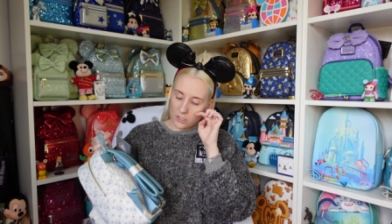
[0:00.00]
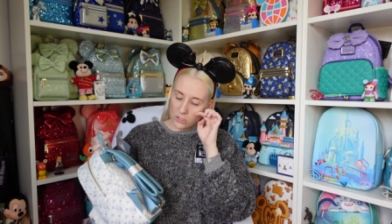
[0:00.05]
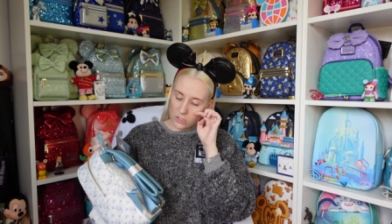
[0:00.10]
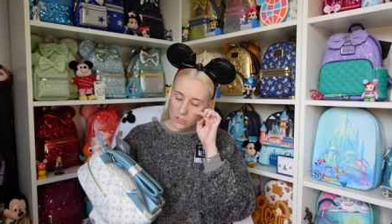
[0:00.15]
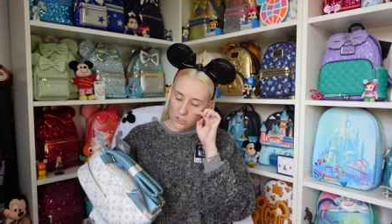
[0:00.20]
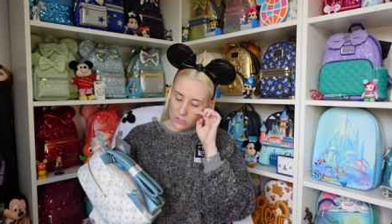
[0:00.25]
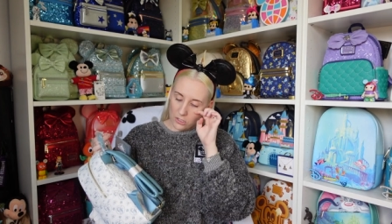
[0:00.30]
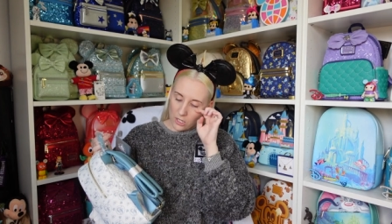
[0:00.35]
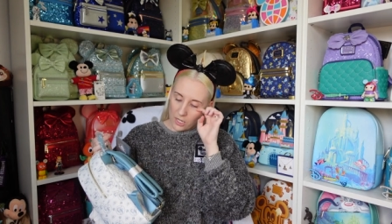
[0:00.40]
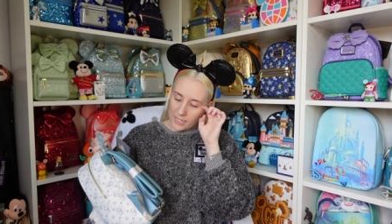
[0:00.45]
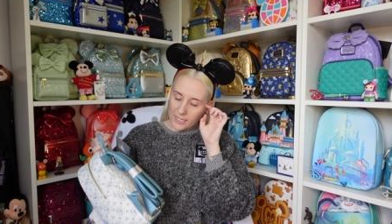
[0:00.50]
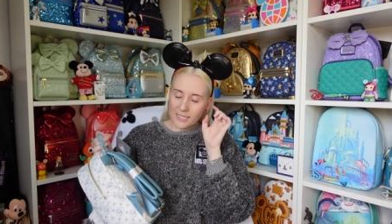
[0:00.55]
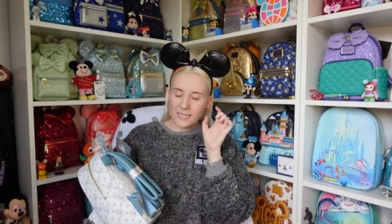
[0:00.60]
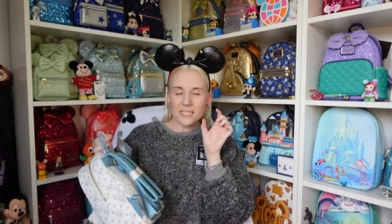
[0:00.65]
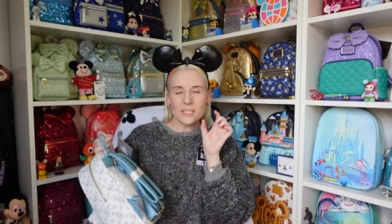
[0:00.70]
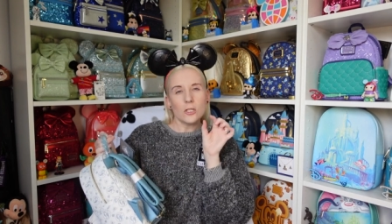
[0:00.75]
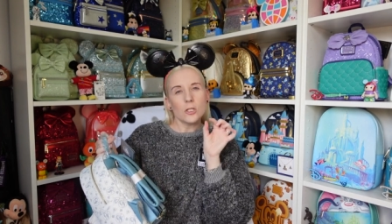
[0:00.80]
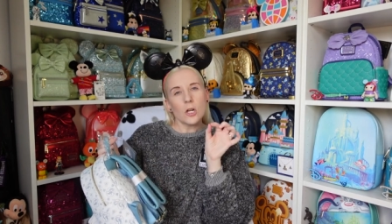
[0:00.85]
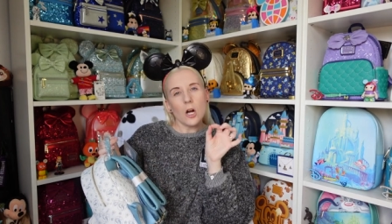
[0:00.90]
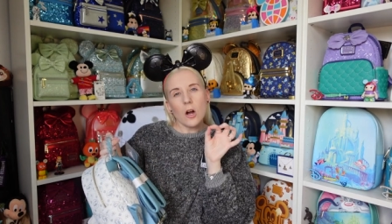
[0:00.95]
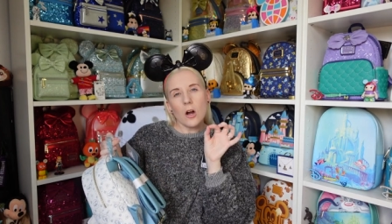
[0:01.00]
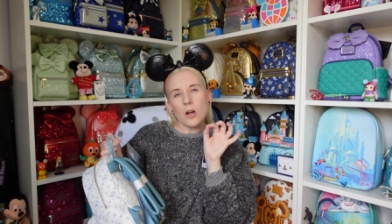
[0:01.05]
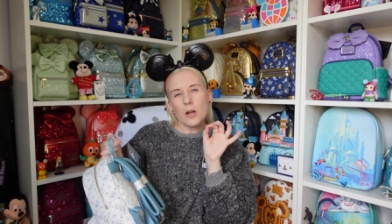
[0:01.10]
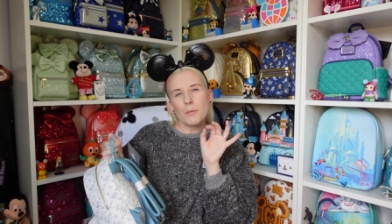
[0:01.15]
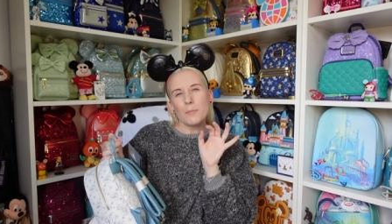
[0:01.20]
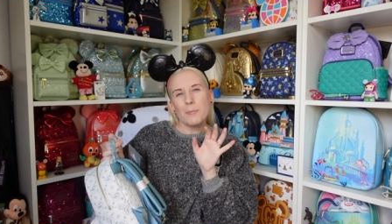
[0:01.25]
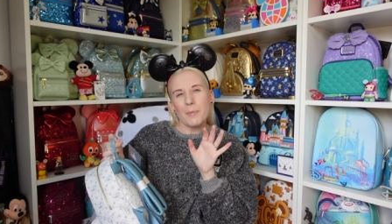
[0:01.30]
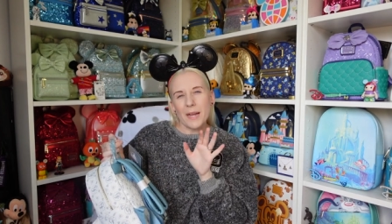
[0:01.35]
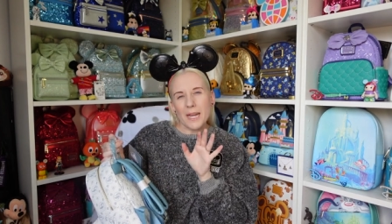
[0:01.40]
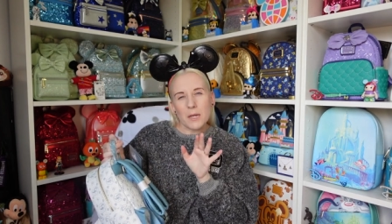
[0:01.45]
slightly
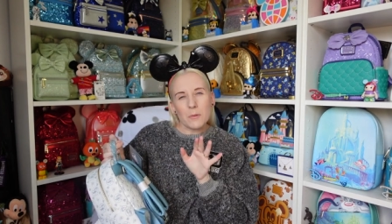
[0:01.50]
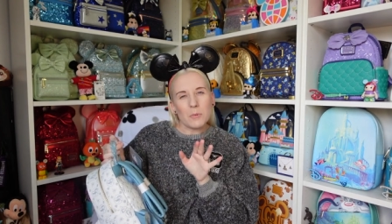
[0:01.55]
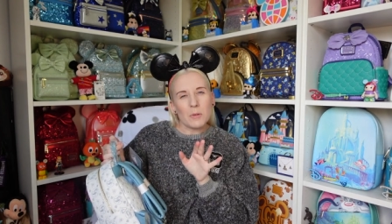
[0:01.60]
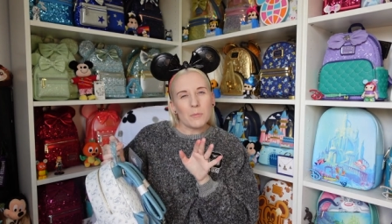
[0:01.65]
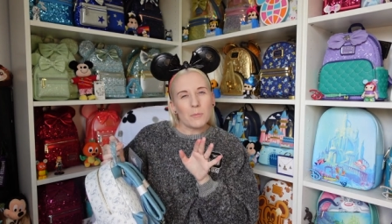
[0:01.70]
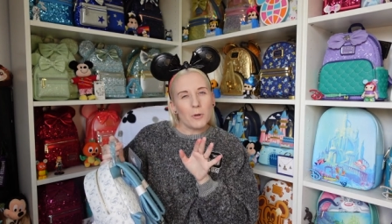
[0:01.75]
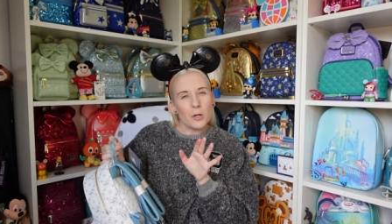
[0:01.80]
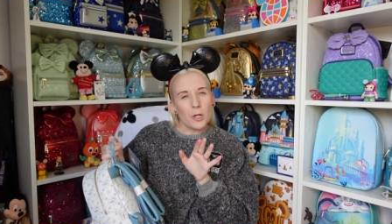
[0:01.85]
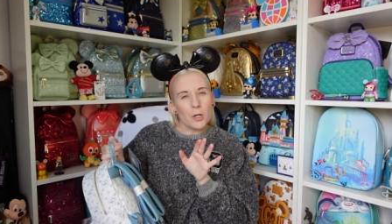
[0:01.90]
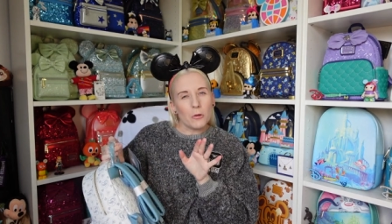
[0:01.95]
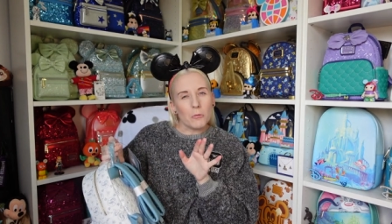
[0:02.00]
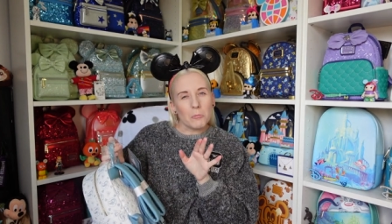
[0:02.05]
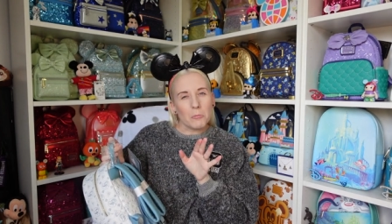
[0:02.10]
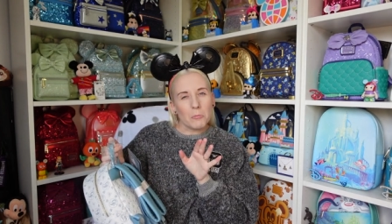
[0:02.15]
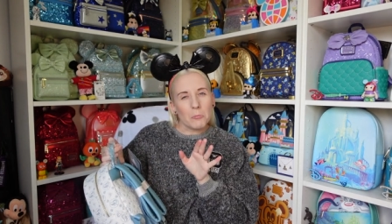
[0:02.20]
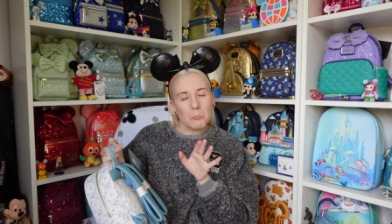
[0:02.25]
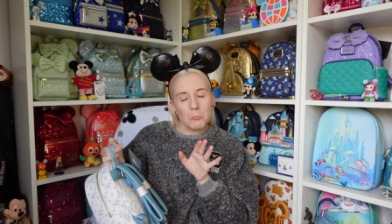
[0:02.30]
dark baby blue